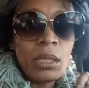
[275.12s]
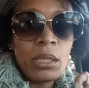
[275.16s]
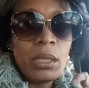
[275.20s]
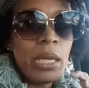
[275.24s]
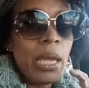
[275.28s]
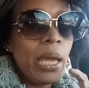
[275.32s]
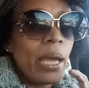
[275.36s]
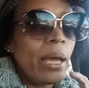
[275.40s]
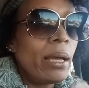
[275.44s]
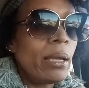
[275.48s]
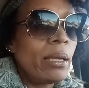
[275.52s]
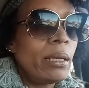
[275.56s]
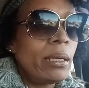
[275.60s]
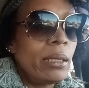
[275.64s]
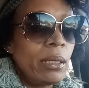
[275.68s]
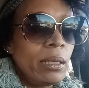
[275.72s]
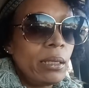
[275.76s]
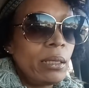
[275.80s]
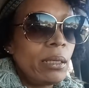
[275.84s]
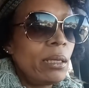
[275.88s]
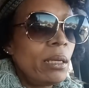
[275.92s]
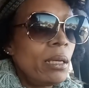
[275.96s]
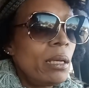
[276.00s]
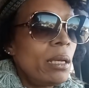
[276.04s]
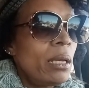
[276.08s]
yeah,
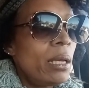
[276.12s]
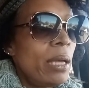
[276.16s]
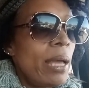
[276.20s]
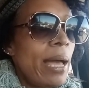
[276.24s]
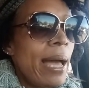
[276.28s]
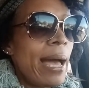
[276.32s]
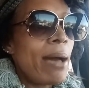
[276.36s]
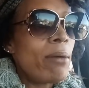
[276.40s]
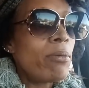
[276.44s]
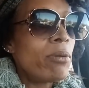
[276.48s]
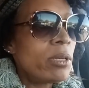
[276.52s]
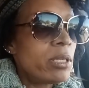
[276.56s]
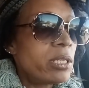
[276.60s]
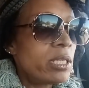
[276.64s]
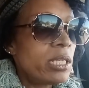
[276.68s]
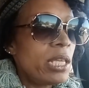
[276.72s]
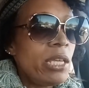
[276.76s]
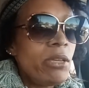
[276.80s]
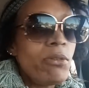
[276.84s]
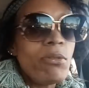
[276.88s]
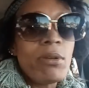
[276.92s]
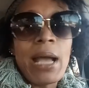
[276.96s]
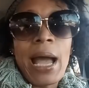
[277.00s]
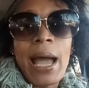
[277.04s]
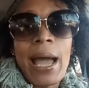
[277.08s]
I will see
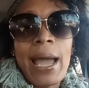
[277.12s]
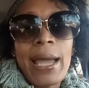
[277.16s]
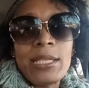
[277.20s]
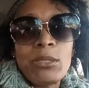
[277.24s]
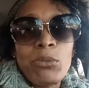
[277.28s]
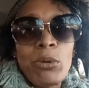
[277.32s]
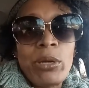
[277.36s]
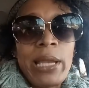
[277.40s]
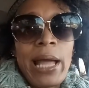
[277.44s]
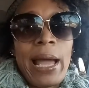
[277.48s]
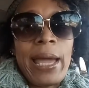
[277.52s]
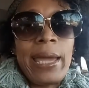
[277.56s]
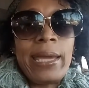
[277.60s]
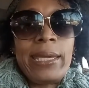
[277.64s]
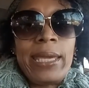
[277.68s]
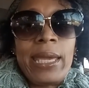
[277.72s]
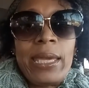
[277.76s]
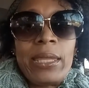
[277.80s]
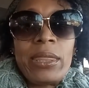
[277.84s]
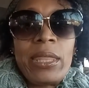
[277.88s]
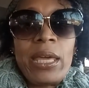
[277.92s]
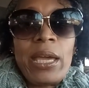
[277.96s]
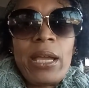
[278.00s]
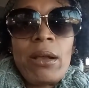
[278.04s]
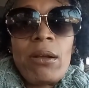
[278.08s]
you guys when I
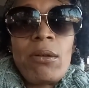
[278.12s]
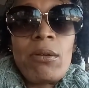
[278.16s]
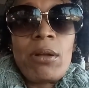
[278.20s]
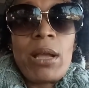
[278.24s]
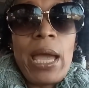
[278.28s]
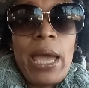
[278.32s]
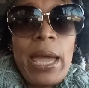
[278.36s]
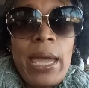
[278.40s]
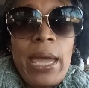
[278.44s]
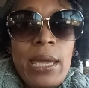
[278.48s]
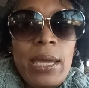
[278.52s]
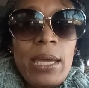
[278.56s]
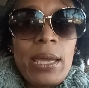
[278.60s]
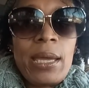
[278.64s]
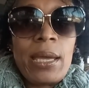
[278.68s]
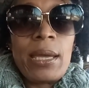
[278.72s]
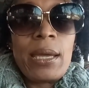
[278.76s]
get there, okay?